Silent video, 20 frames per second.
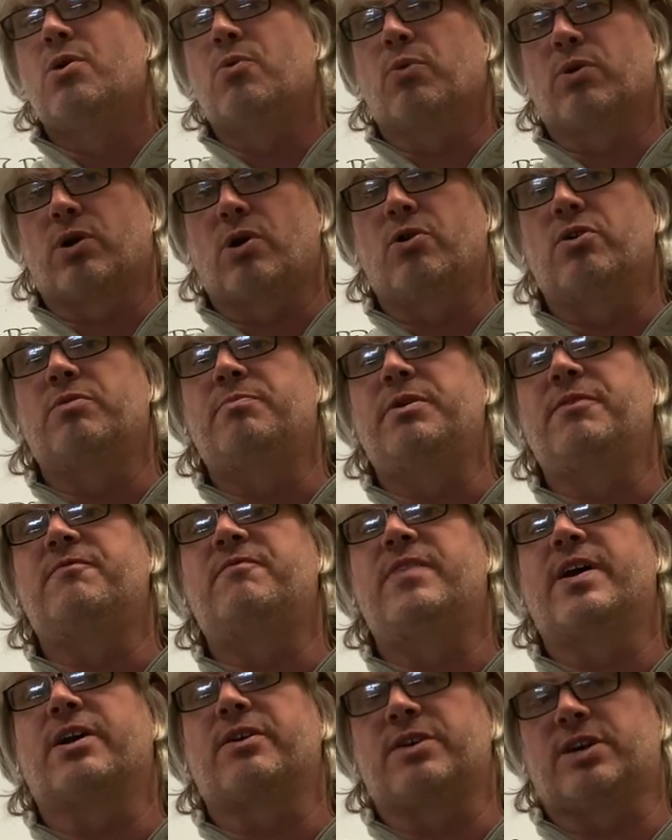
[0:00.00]
were going to be
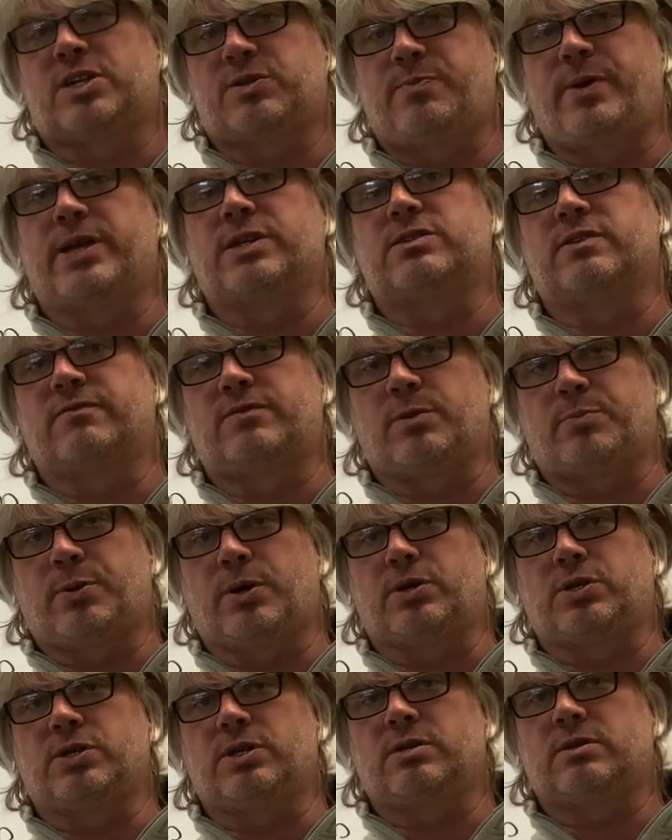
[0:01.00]
very expensive to
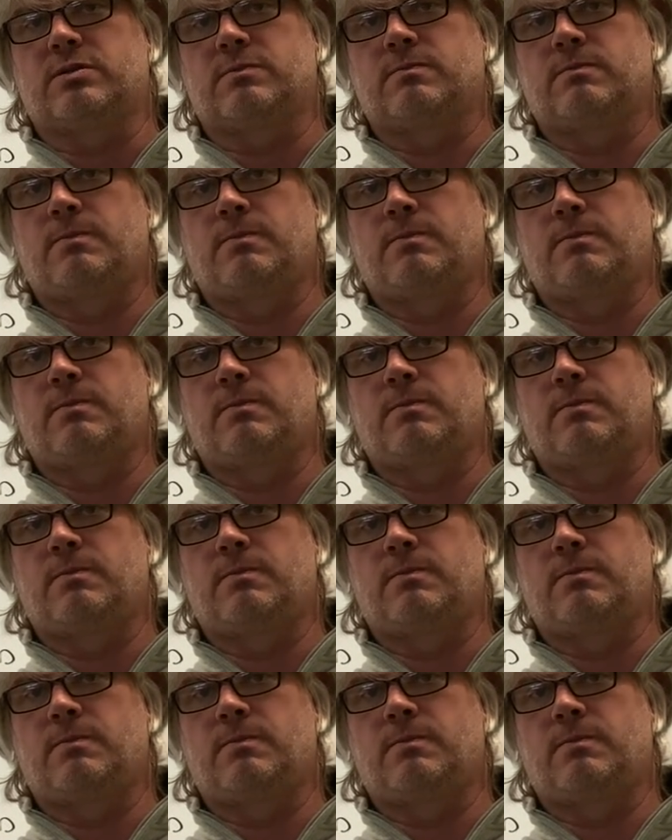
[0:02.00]
purchase.